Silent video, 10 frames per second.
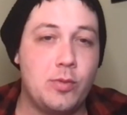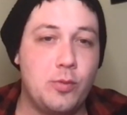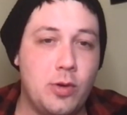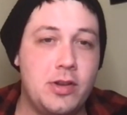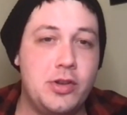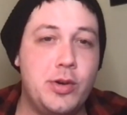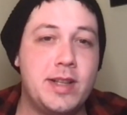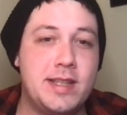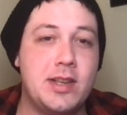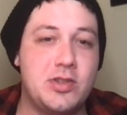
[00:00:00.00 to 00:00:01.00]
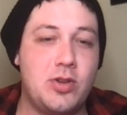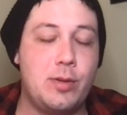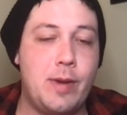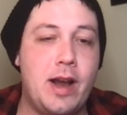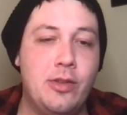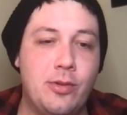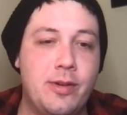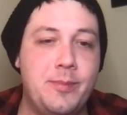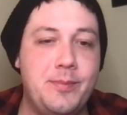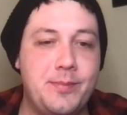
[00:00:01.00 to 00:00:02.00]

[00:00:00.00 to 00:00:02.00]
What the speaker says: were you could tell started bothering him.